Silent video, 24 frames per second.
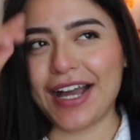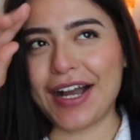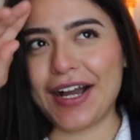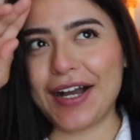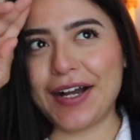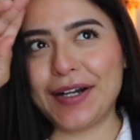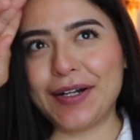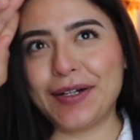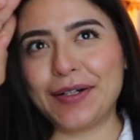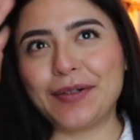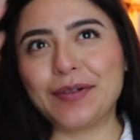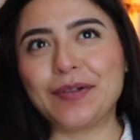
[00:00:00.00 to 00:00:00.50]

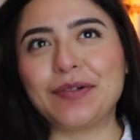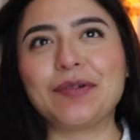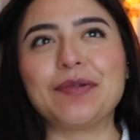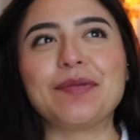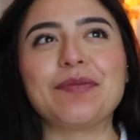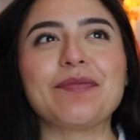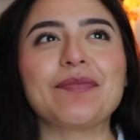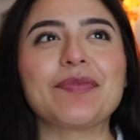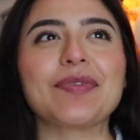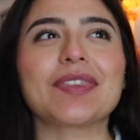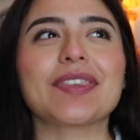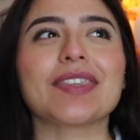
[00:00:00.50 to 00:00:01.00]

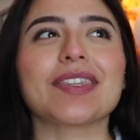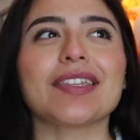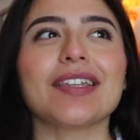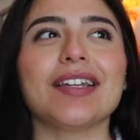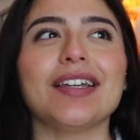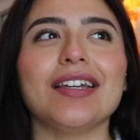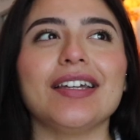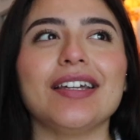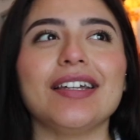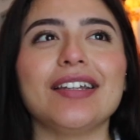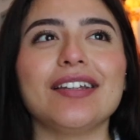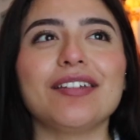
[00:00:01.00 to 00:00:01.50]

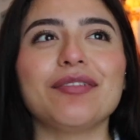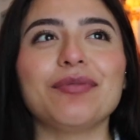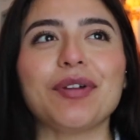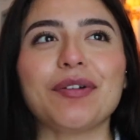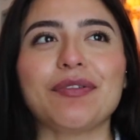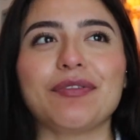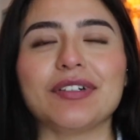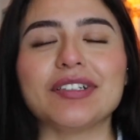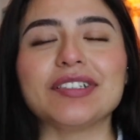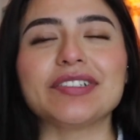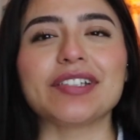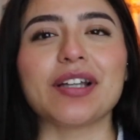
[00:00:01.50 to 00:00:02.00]
It is my
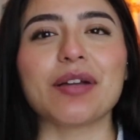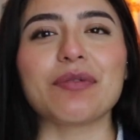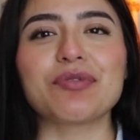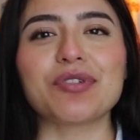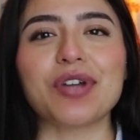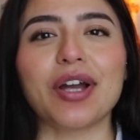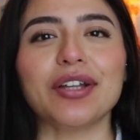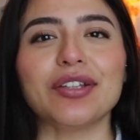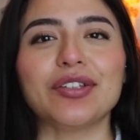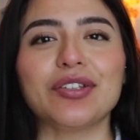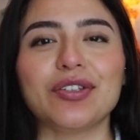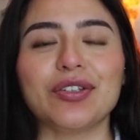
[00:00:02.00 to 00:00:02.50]
first time
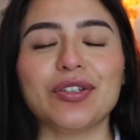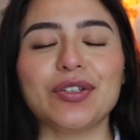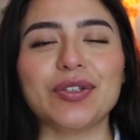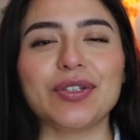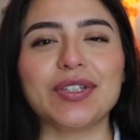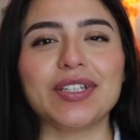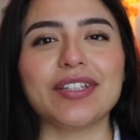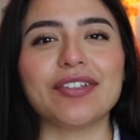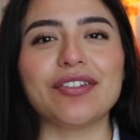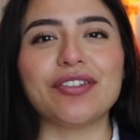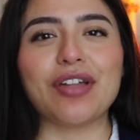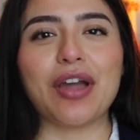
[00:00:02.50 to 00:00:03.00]
trying to do
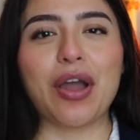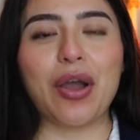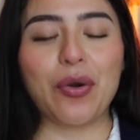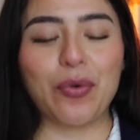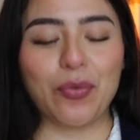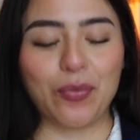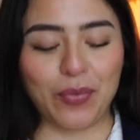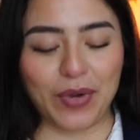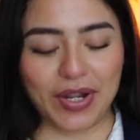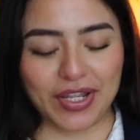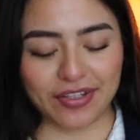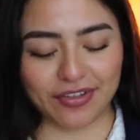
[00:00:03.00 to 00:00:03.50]
this
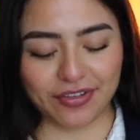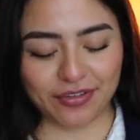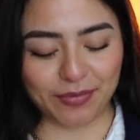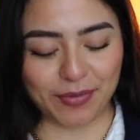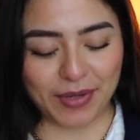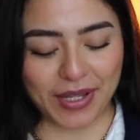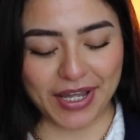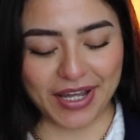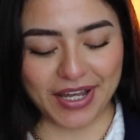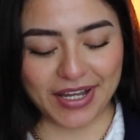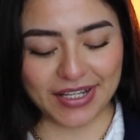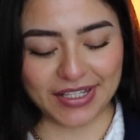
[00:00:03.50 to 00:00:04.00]

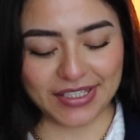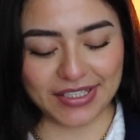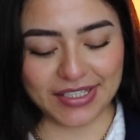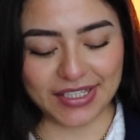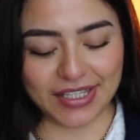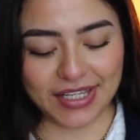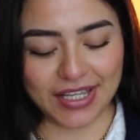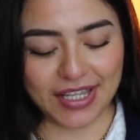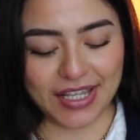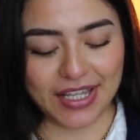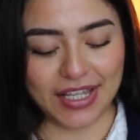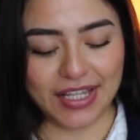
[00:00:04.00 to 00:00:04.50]
waistband
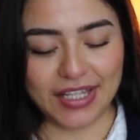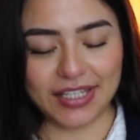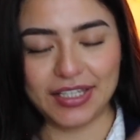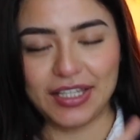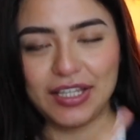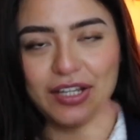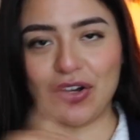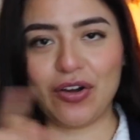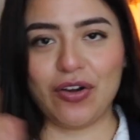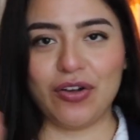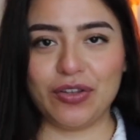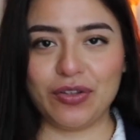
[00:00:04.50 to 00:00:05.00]

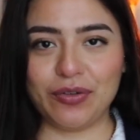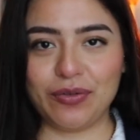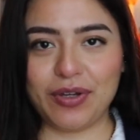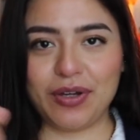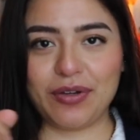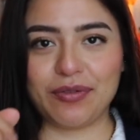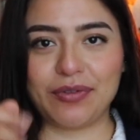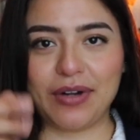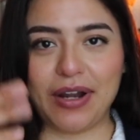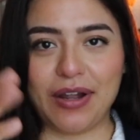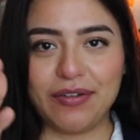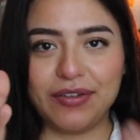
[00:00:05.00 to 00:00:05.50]
like all the way
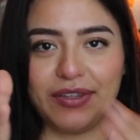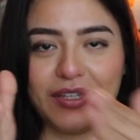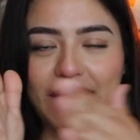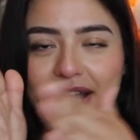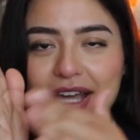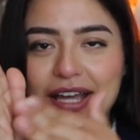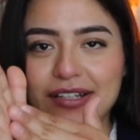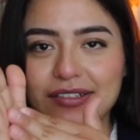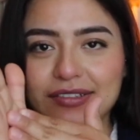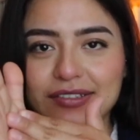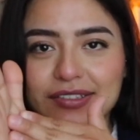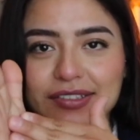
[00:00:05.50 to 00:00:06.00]
around that
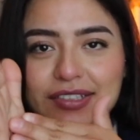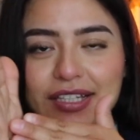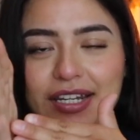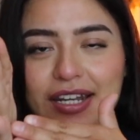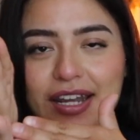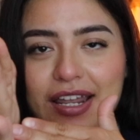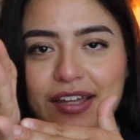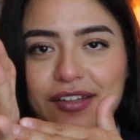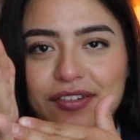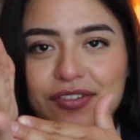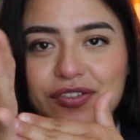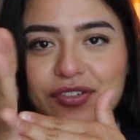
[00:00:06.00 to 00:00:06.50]
has an
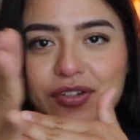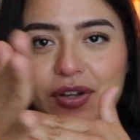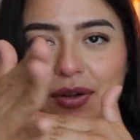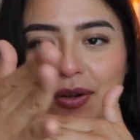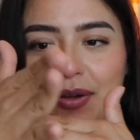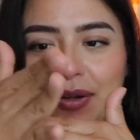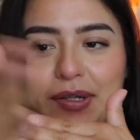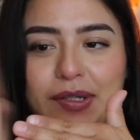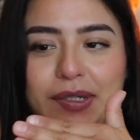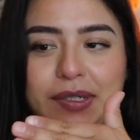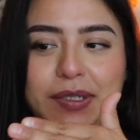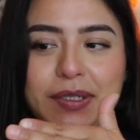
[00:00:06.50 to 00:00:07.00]

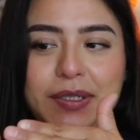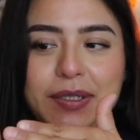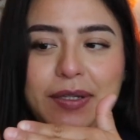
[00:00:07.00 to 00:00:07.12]
extra